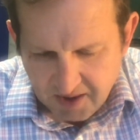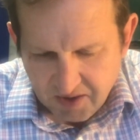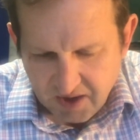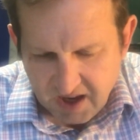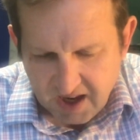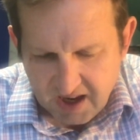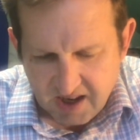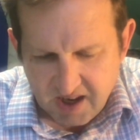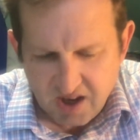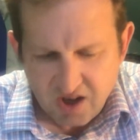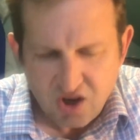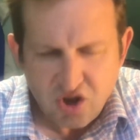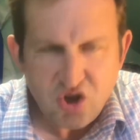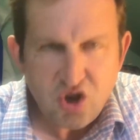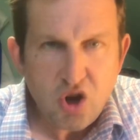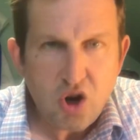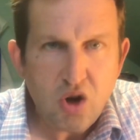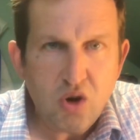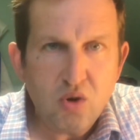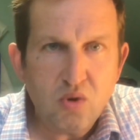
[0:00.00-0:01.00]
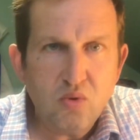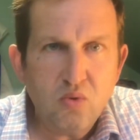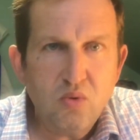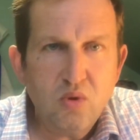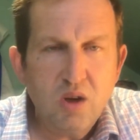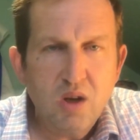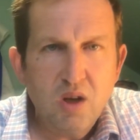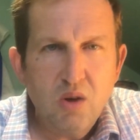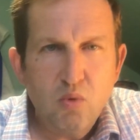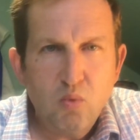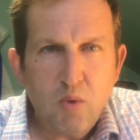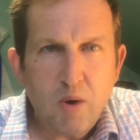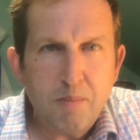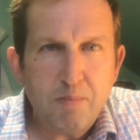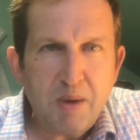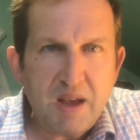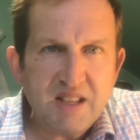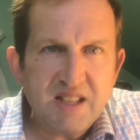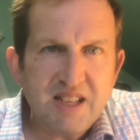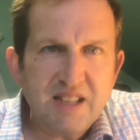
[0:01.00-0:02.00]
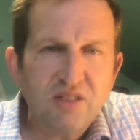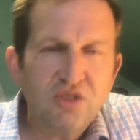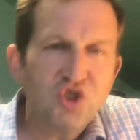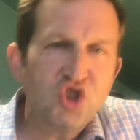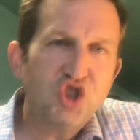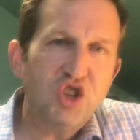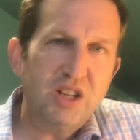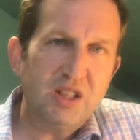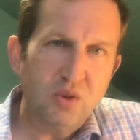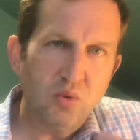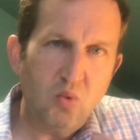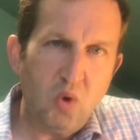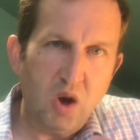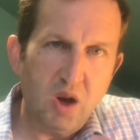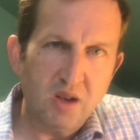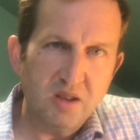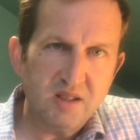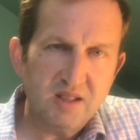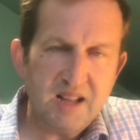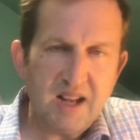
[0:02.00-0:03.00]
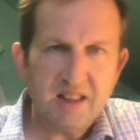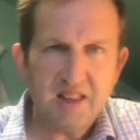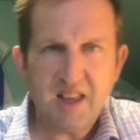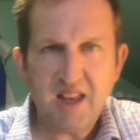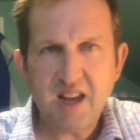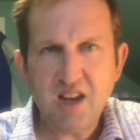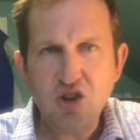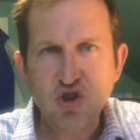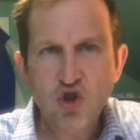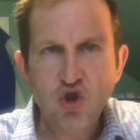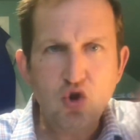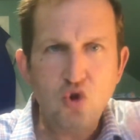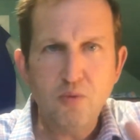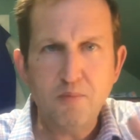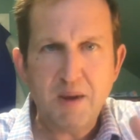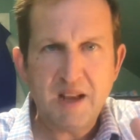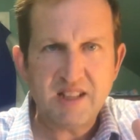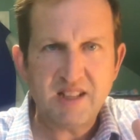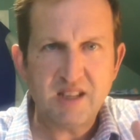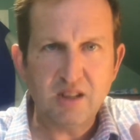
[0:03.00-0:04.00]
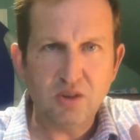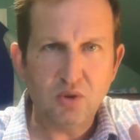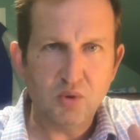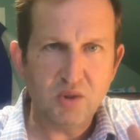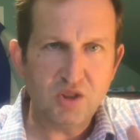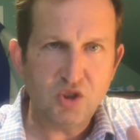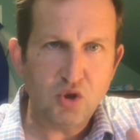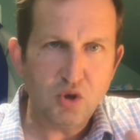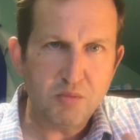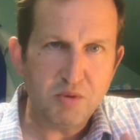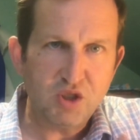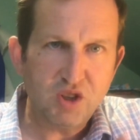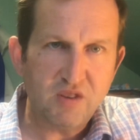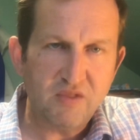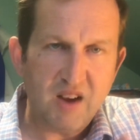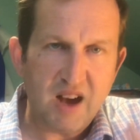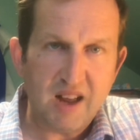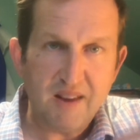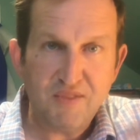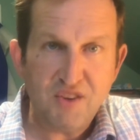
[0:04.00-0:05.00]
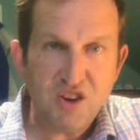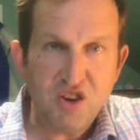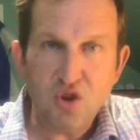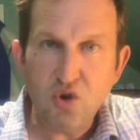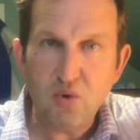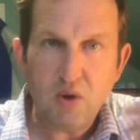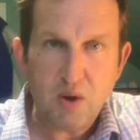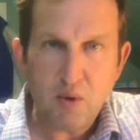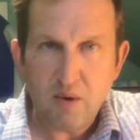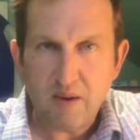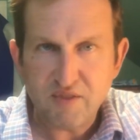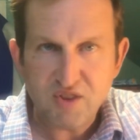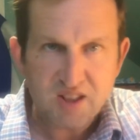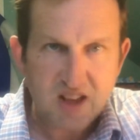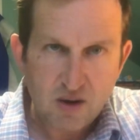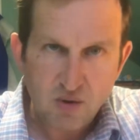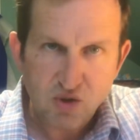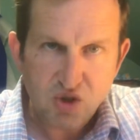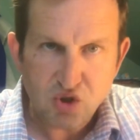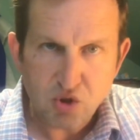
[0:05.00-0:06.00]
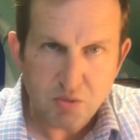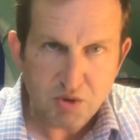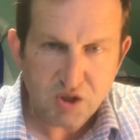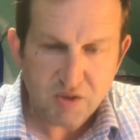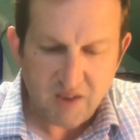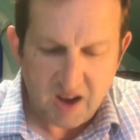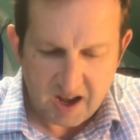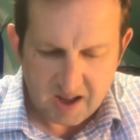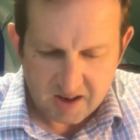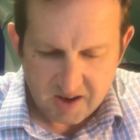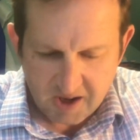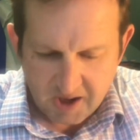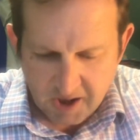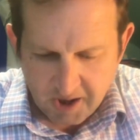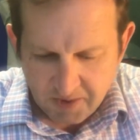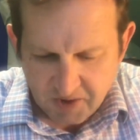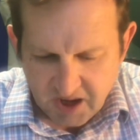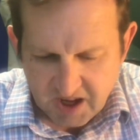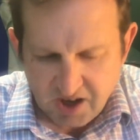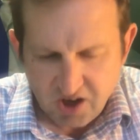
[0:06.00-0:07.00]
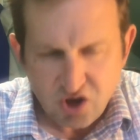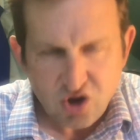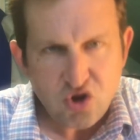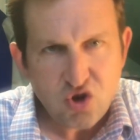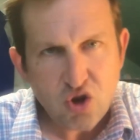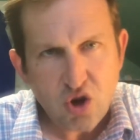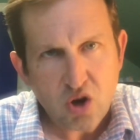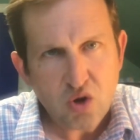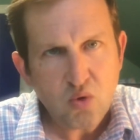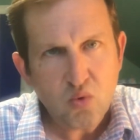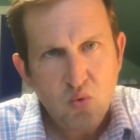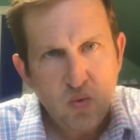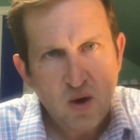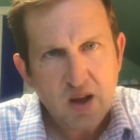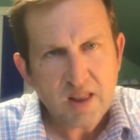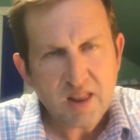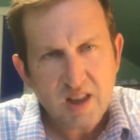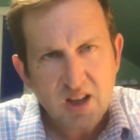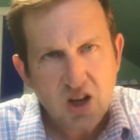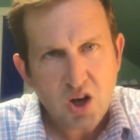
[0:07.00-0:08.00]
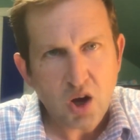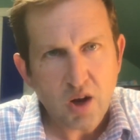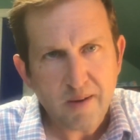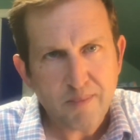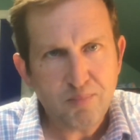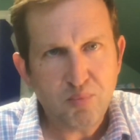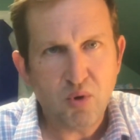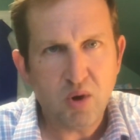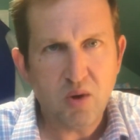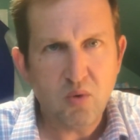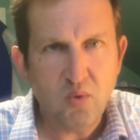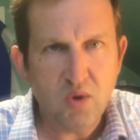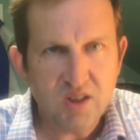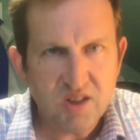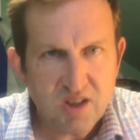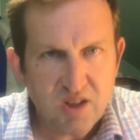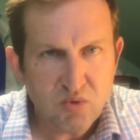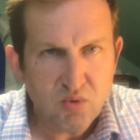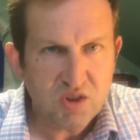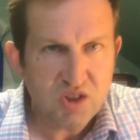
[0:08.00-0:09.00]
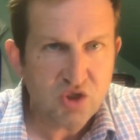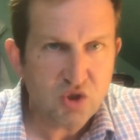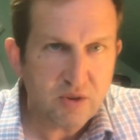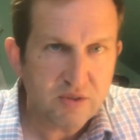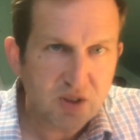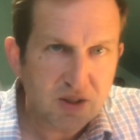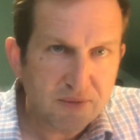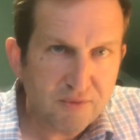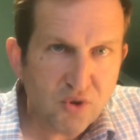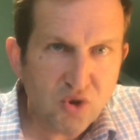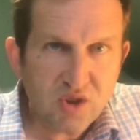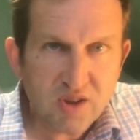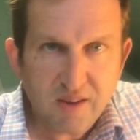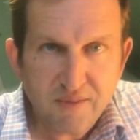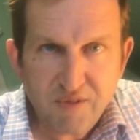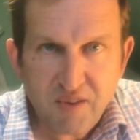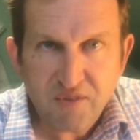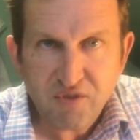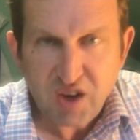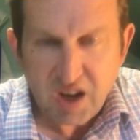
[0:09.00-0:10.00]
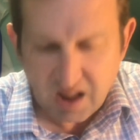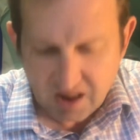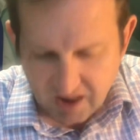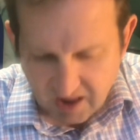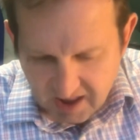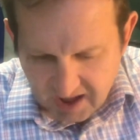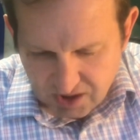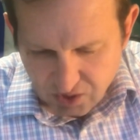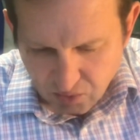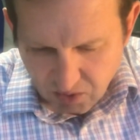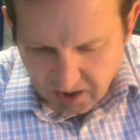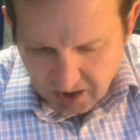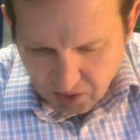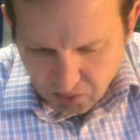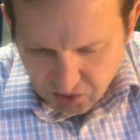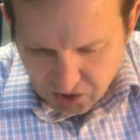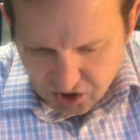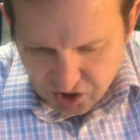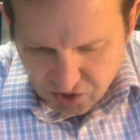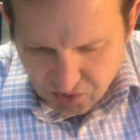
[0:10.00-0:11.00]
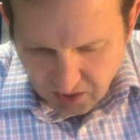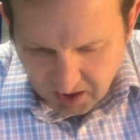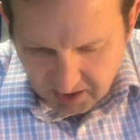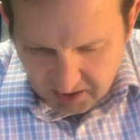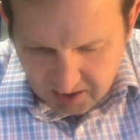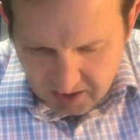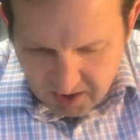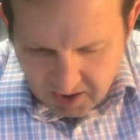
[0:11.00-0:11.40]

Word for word: He didn't know what Beis Hillel's shita was. Not that he knew Beis Hillel was Tu B'Shvat. If he knew, he would have said it was Tu B'Shvat. He didn't know what the cutoff point was. He wasn't sure it was the first and the fifteenth, and that's why he was strict.